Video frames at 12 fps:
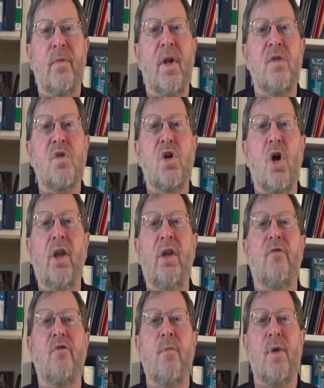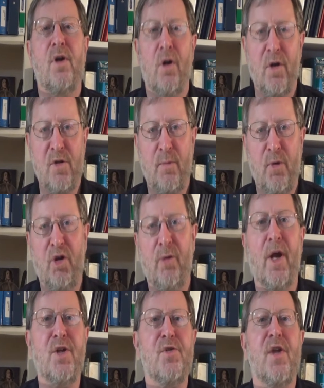it's Colin from Colin's Beauty
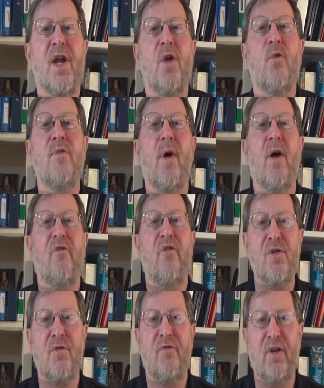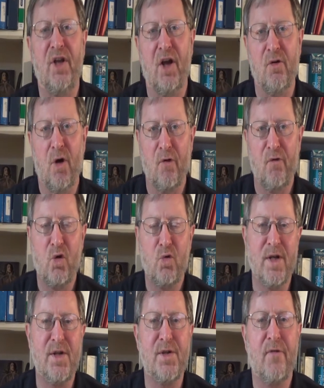Pages here with my first video of
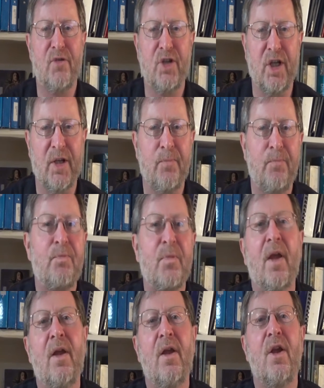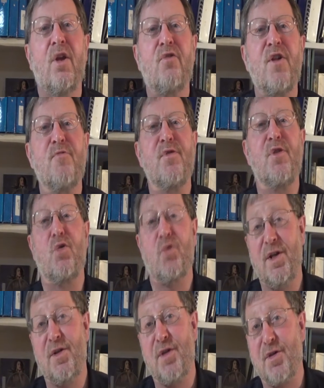2017. Christmas
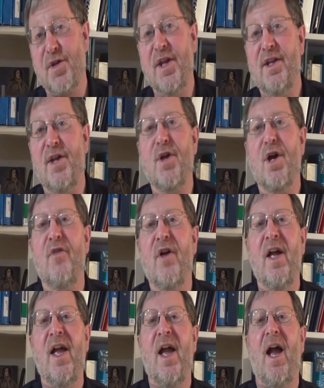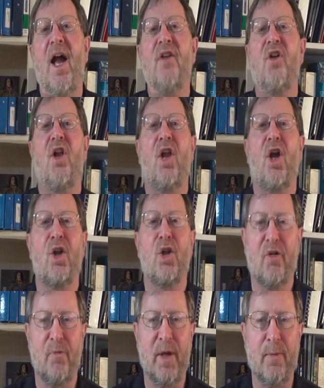2016 is over, and like a
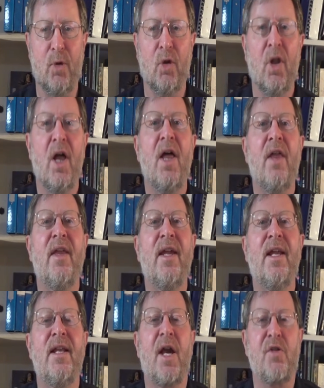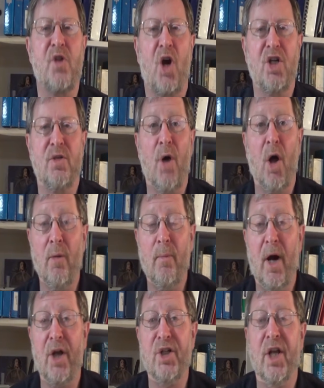lot of people, the next item on
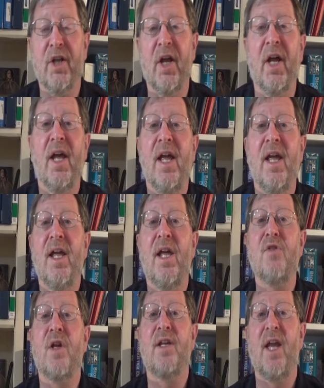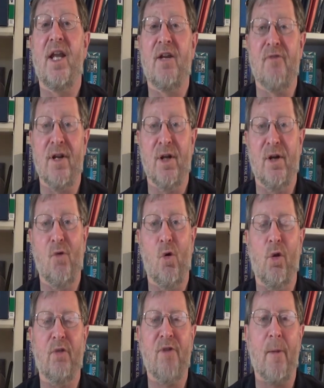my agenda is getting rid of
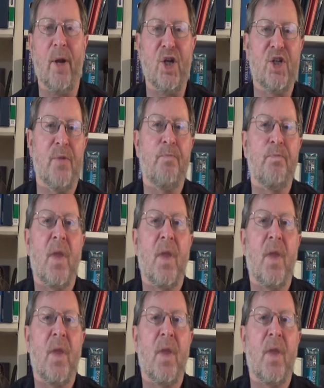all the rubbish.